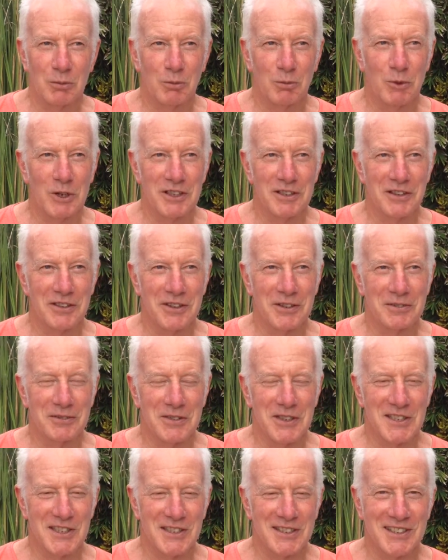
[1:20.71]
Well, the
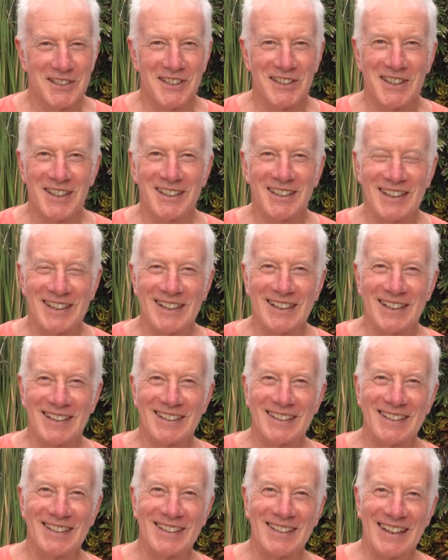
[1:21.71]
visit to the healer
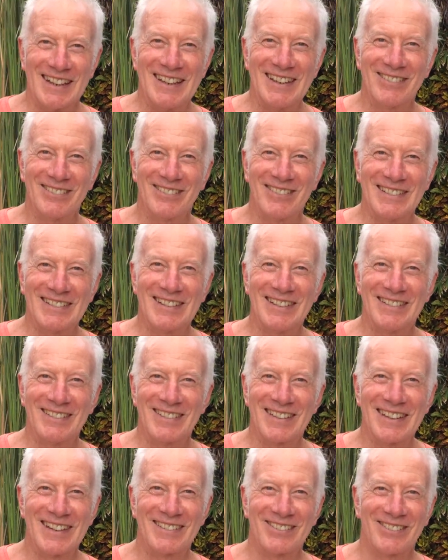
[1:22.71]
today, wow,
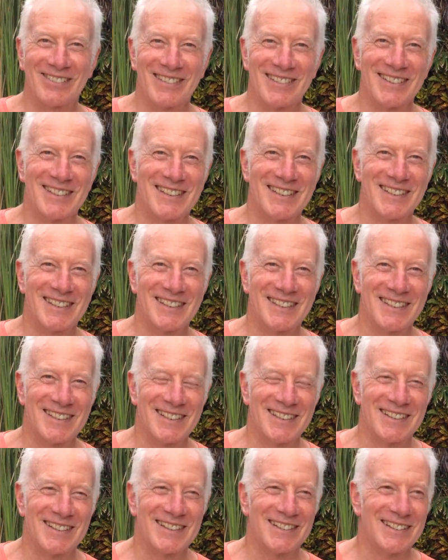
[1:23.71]
that was
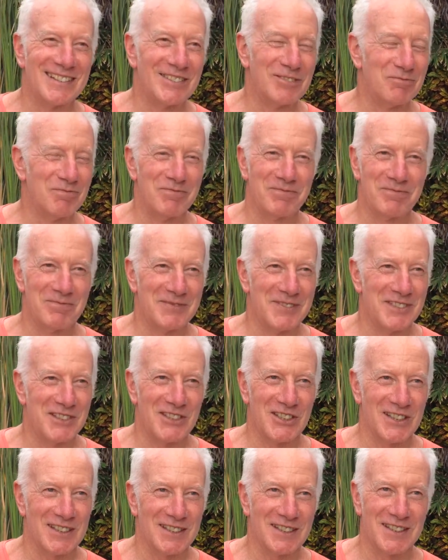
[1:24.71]

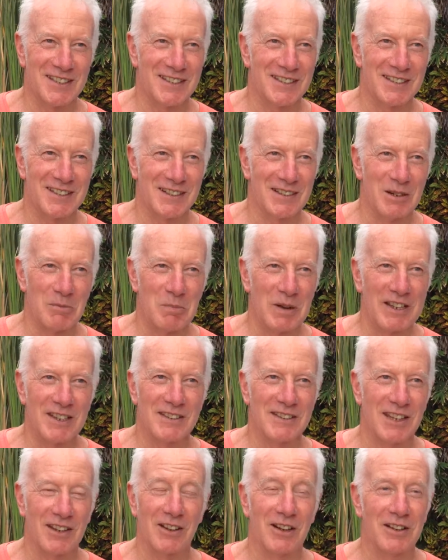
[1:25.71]
just
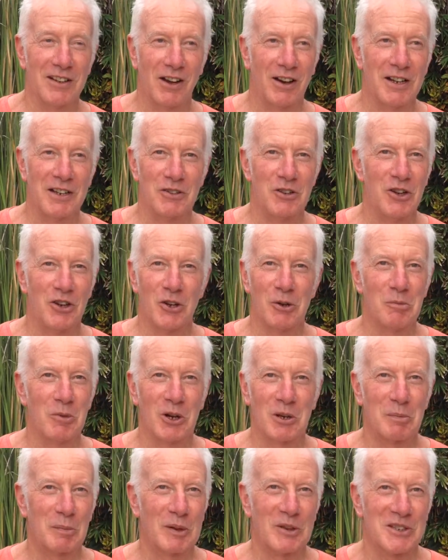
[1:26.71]
amazing. I know
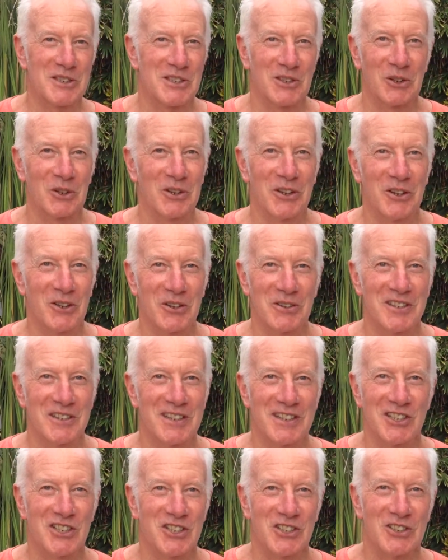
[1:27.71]
my personal health
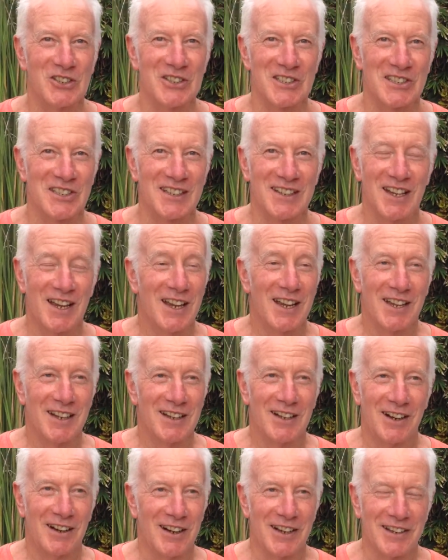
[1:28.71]
issues.
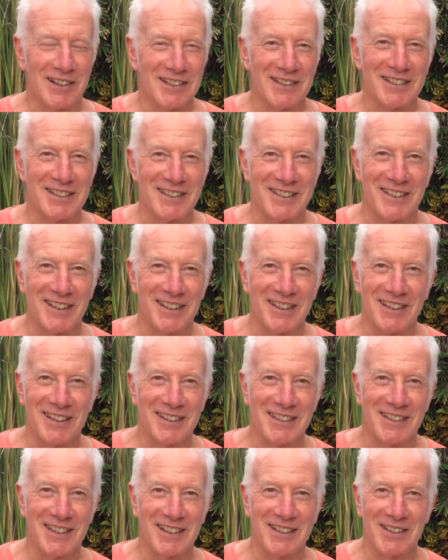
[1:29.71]
I didn't say
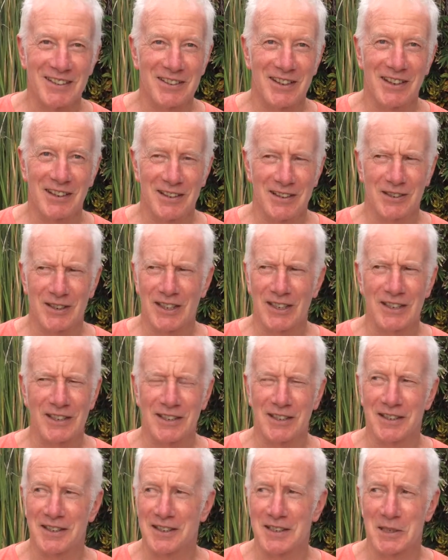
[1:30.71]
anything. He
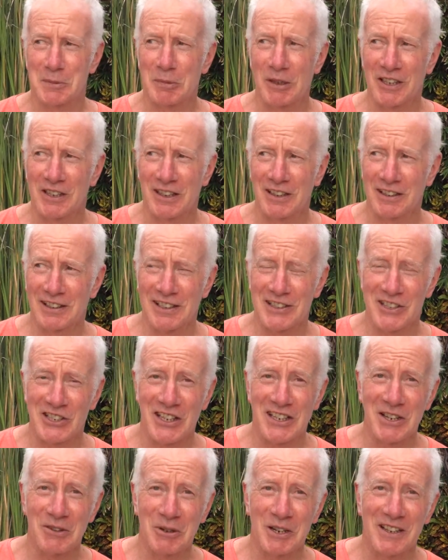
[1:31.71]
can't speak English
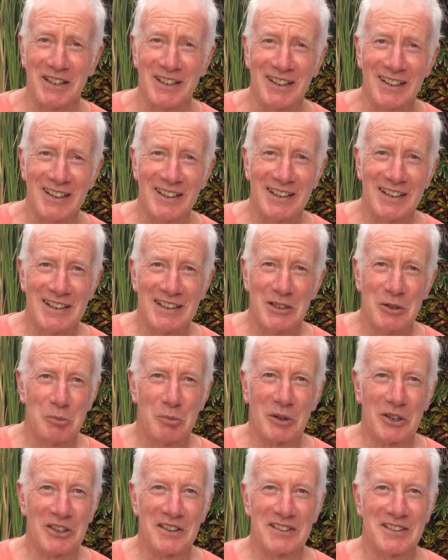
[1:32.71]
anyway.
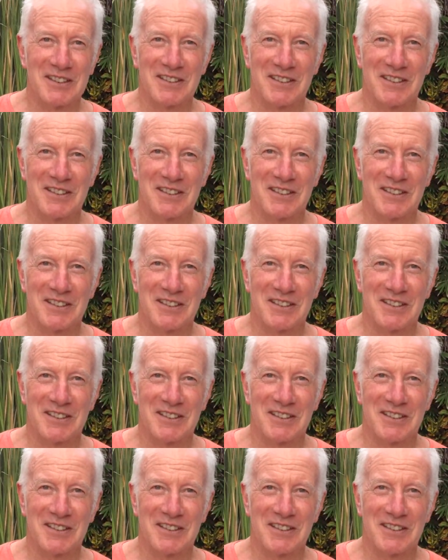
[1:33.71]
But